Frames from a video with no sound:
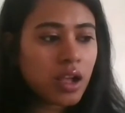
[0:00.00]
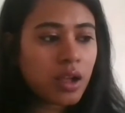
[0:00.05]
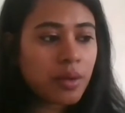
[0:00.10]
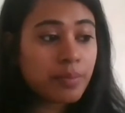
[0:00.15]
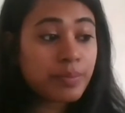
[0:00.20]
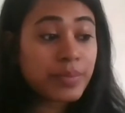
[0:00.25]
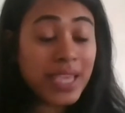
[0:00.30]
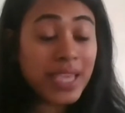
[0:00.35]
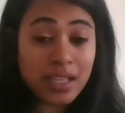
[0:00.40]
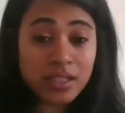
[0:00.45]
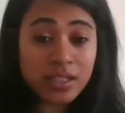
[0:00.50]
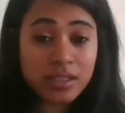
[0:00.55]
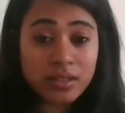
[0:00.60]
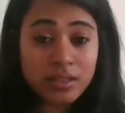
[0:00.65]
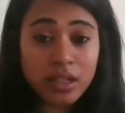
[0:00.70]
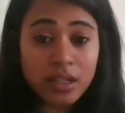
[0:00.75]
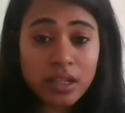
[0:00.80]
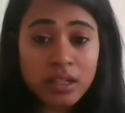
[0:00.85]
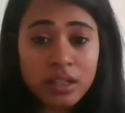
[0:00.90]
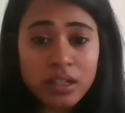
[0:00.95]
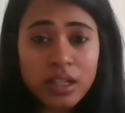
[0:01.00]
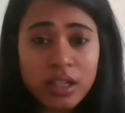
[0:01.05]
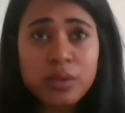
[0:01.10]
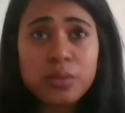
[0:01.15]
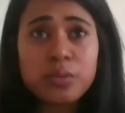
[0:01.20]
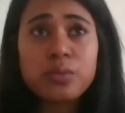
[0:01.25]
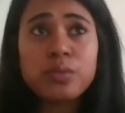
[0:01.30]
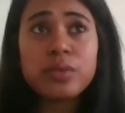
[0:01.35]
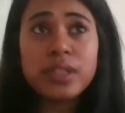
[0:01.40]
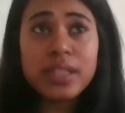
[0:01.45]
Yes,
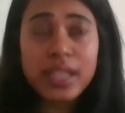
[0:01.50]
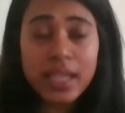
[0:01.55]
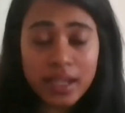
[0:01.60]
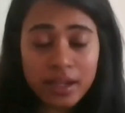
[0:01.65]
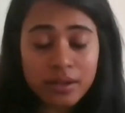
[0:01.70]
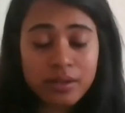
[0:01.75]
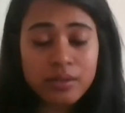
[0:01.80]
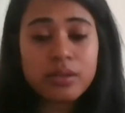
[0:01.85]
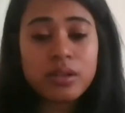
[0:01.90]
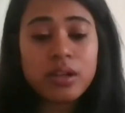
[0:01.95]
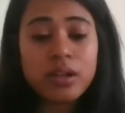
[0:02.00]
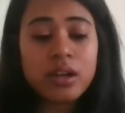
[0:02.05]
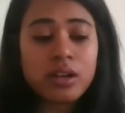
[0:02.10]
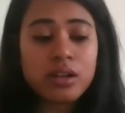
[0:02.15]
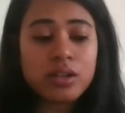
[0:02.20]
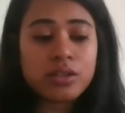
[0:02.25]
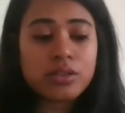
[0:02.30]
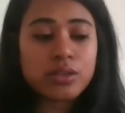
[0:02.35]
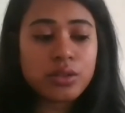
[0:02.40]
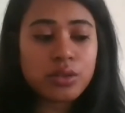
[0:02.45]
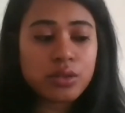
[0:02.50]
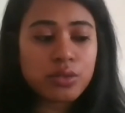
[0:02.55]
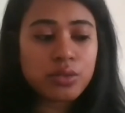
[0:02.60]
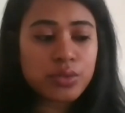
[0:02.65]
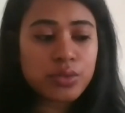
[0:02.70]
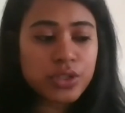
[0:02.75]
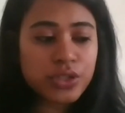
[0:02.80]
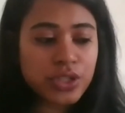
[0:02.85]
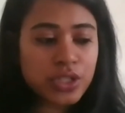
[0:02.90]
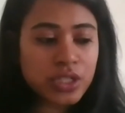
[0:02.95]
yeah. So it
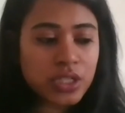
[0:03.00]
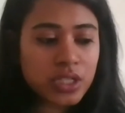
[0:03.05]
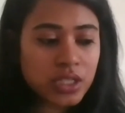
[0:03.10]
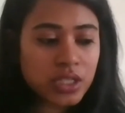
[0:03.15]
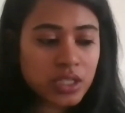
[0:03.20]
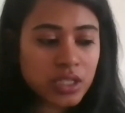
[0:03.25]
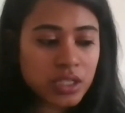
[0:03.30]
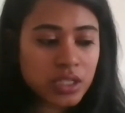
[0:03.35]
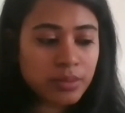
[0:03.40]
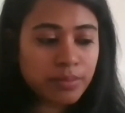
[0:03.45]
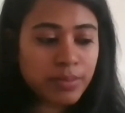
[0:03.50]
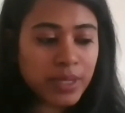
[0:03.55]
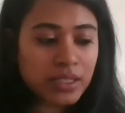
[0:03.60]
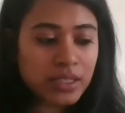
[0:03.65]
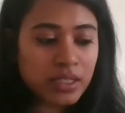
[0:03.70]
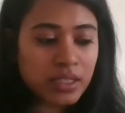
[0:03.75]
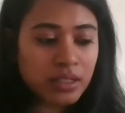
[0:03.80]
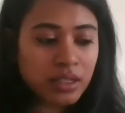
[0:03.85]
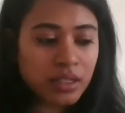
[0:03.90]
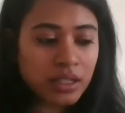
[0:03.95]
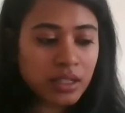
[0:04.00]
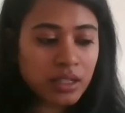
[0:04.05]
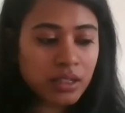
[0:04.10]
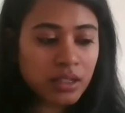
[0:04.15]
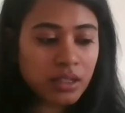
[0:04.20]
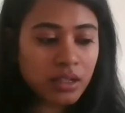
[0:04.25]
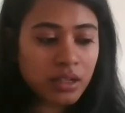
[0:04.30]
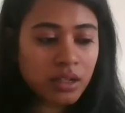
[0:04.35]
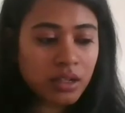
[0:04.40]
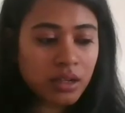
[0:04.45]
was just
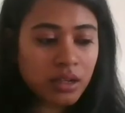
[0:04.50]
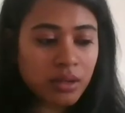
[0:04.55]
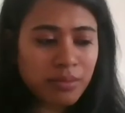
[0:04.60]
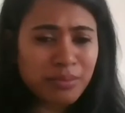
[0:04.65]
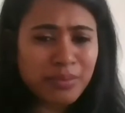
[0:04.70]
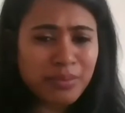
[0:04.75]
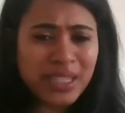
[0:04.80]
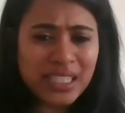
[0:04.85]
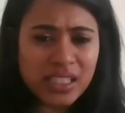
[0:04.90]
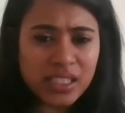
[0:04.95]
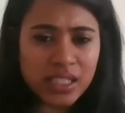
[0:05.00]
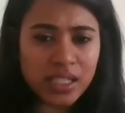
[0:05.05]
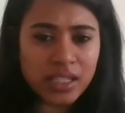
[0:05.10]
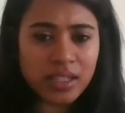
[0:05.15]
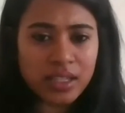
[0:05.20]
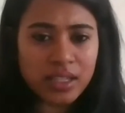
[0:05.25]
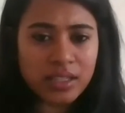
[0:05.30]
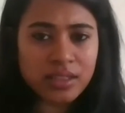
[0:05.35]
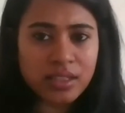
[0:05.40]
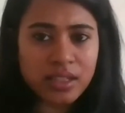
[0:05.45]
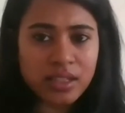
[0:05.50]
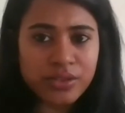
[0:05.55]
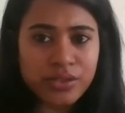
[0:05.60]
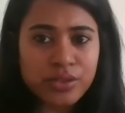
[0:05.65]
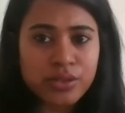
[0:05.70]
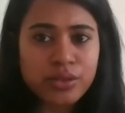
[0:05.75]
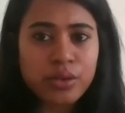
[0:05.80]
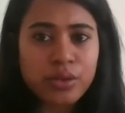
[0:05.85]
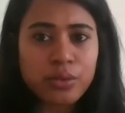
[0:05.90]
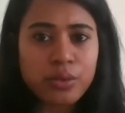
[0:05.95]
basically a meeting as such.
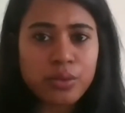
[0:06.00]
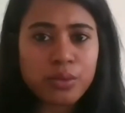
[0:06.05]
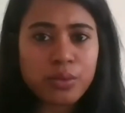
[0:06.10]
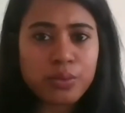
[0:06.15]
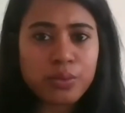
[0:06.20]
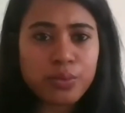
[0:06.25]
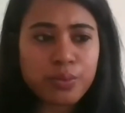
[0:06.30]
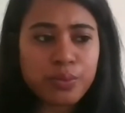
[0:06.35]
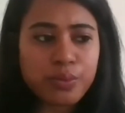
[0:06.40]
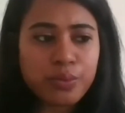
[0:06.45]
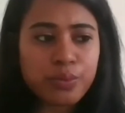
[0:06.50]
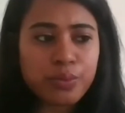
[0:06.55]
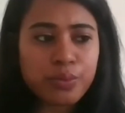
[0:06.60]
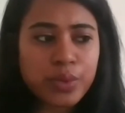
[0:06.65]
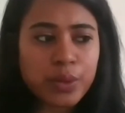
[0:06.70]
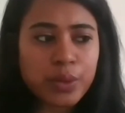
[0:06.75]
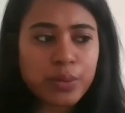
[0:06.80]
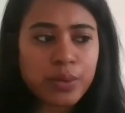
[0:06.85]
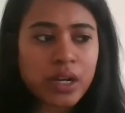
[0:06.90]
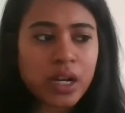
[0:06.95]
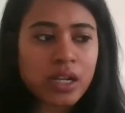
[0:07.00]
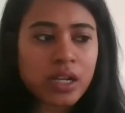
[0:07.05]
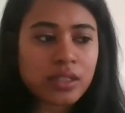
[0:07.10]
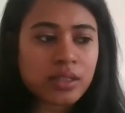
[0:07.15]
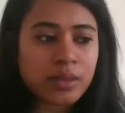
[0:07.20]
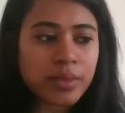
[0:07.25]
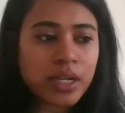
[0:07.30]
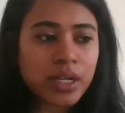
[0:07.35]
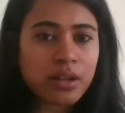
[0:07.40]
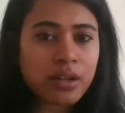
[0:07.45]
So we were asked
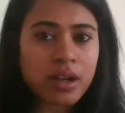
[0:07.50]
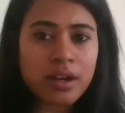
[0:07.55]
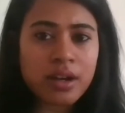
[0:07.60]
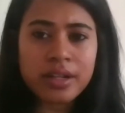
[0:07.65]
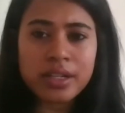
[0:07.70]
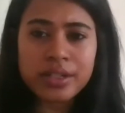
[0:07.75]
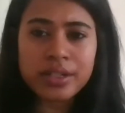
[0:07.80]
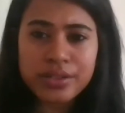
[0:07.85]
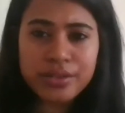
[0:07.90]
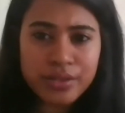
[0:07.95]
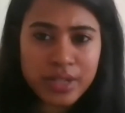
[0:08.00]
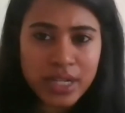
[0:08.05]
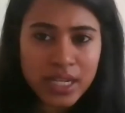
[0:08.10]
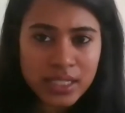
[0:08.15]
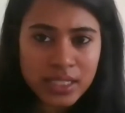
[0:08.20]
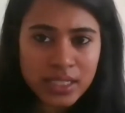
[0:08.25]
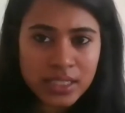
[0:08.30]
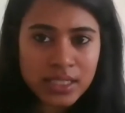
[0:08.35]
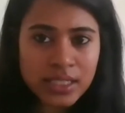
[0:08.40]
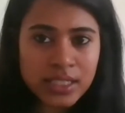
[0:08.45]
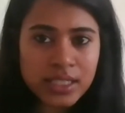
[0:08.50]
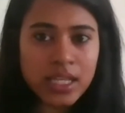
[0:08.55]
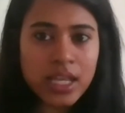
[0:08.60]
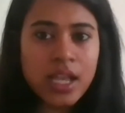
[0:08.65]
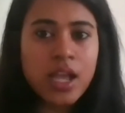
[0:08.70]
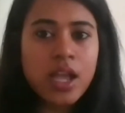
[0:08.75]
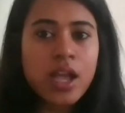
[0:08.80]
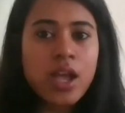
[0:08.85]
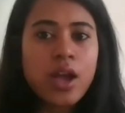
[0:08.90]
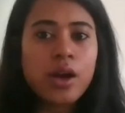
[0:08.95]
about our interests,
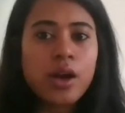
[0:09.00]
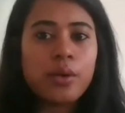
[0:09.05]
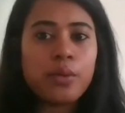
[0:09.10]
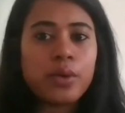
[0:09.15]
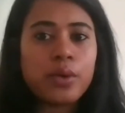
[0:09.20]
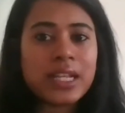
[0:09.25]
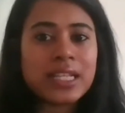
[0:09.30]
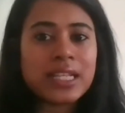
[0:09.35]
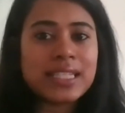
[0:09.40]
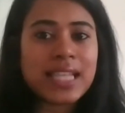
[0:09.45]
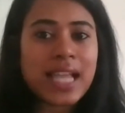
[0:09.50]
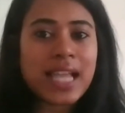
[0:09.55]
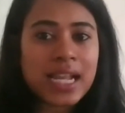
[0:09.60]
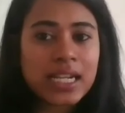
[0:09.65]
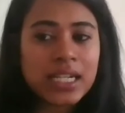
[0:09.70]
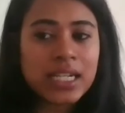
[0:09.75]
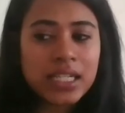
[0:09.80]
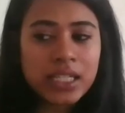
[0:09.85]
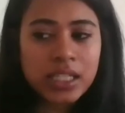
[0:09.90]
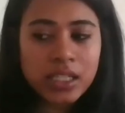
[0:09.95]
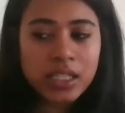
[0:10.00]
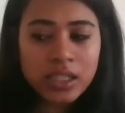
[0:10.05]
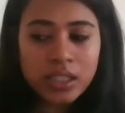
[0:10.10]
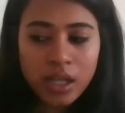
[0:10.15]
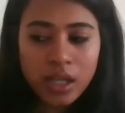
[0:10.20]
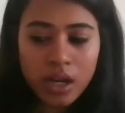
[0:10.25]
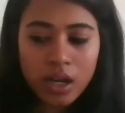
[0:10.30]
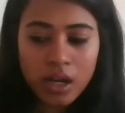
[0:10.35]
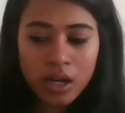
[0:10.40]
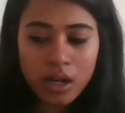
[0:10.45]
what
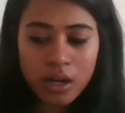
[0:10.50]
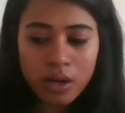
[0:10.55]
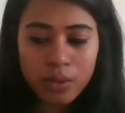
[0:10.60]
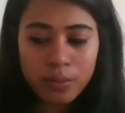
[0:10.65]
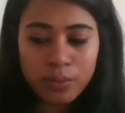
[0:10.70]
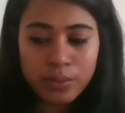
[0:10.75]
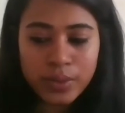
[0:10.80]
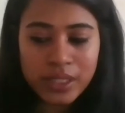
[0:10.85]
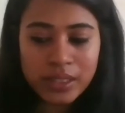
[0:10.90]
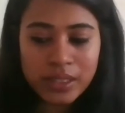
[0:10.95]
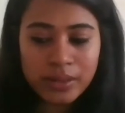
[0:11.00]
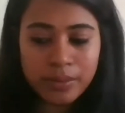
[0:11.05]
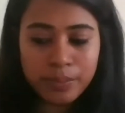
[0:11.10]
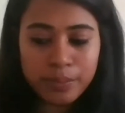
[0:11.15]
exactly we,